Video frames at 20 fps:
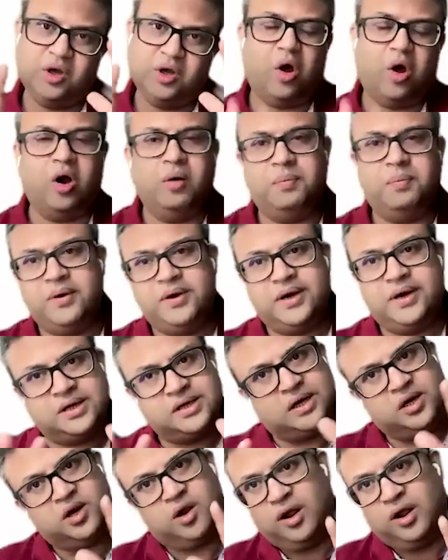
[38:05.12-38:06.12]
the on-prem
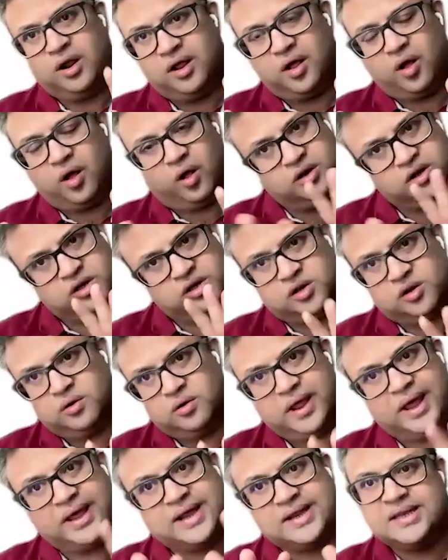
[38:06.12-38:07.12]
data center
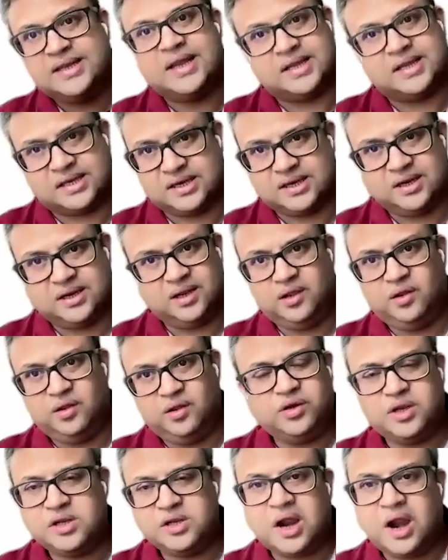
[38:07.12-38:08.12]
also exists.
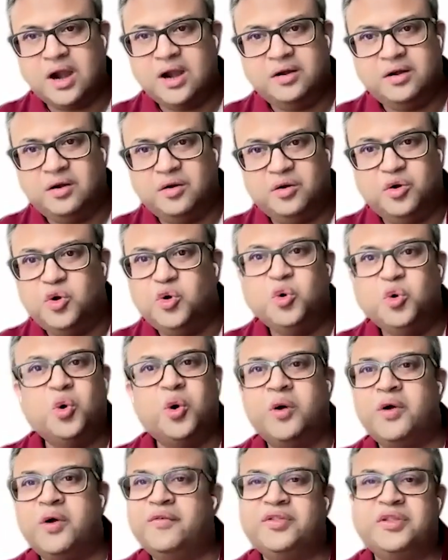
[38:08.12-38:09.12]
You just can't
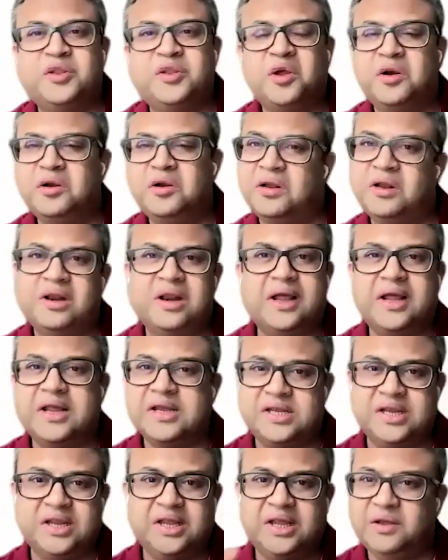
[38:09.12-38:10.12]
do it with your
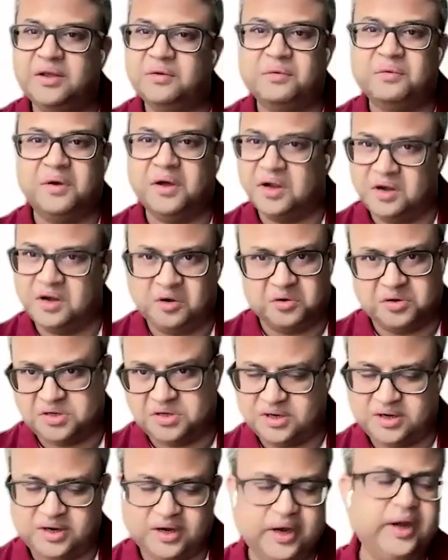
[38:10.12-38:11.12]
legacy
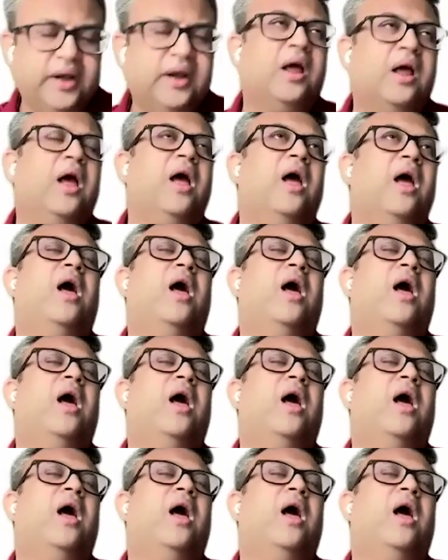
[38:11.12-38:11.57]
workloads, right?